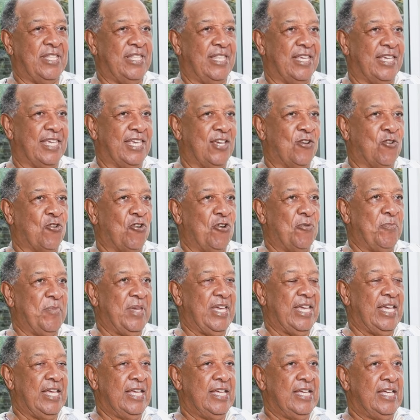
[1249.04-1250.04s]
and then he called
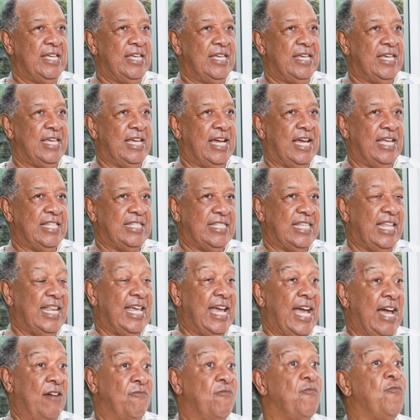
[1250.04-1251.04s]
me and I tell
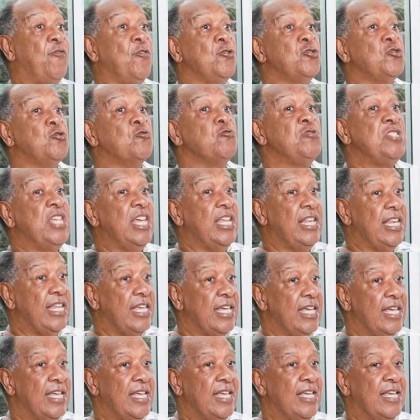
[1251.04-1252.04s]
him,
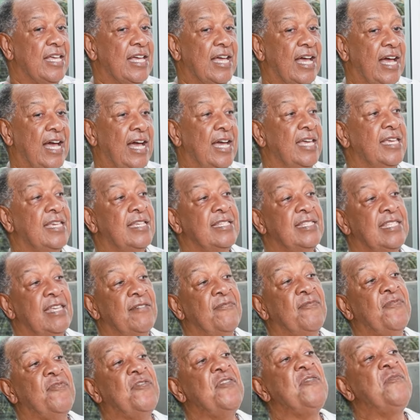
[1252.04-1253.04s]
unfortunately, I in the
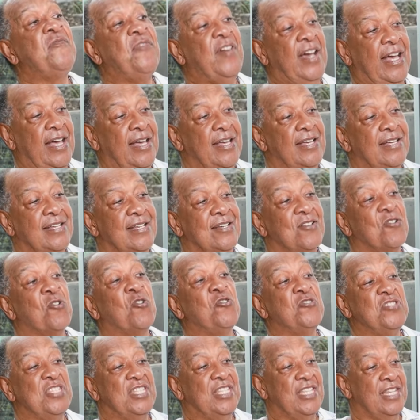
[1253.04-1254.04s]
FIFA
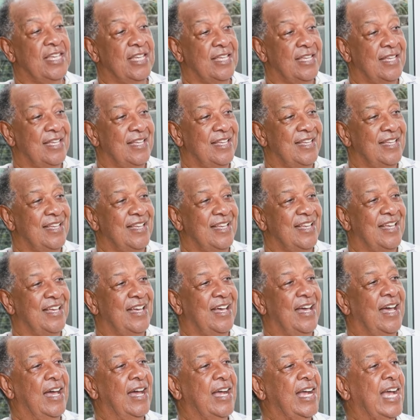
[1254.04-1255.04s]
country.
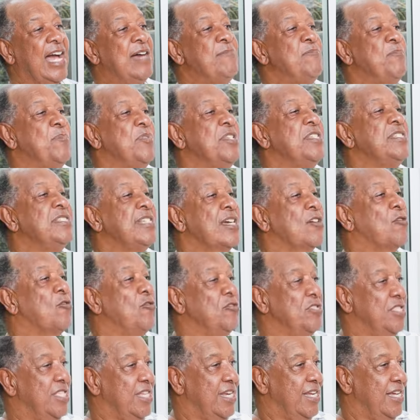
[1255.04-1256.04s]
Okay. I can't please the
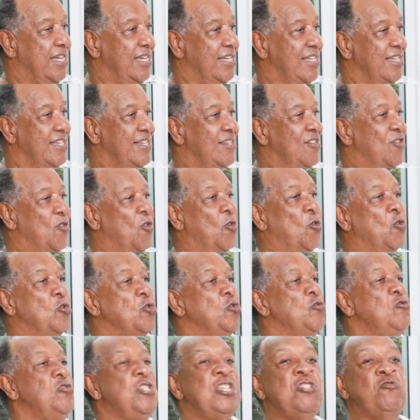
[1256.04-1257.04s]
contract. Yeah. Or oh,
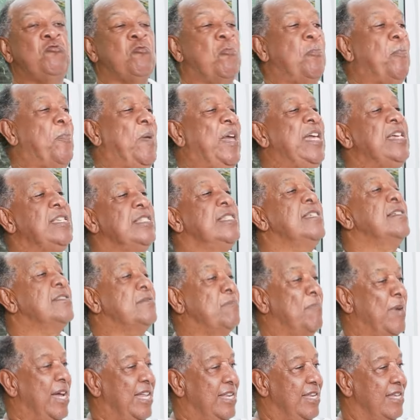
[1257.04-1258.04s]
you need to pay
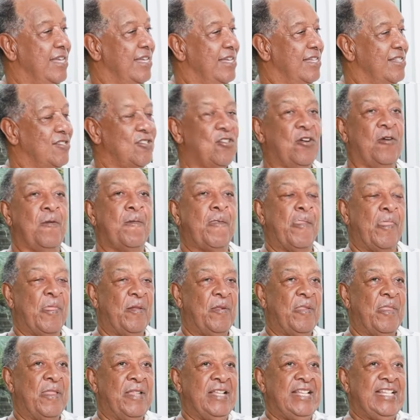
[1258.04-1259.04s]
this money. Yeah. No?
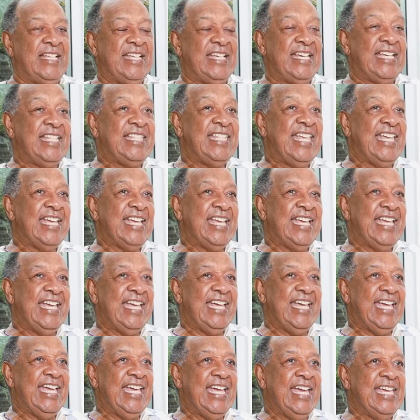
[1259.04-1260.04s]
yeah. And then
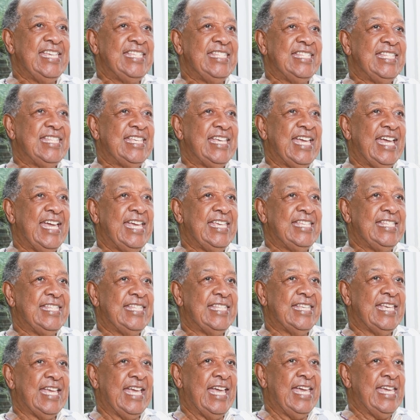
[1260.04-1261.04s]
80,
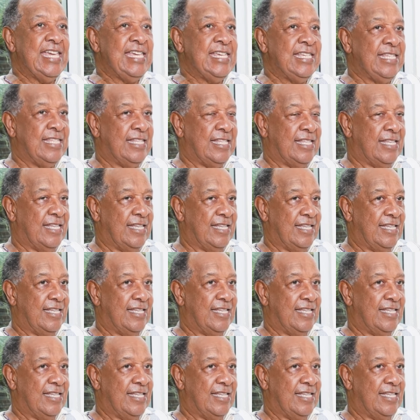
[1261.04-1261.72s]
88,